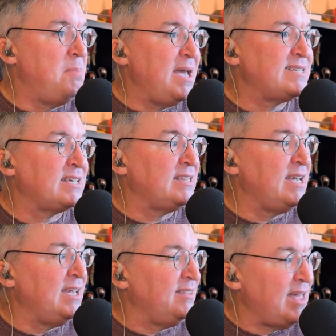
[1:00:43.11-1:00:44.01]

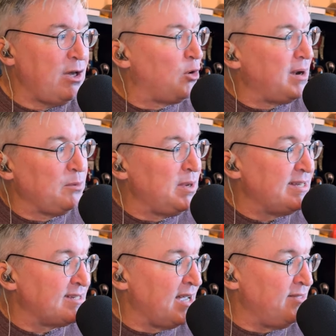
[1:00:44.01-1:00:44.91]
basically they already
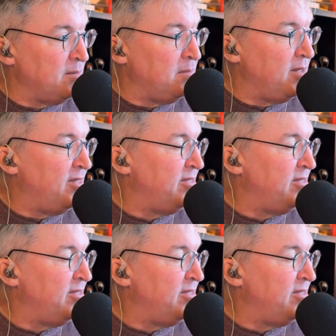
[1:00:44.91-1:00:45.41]
redesigned them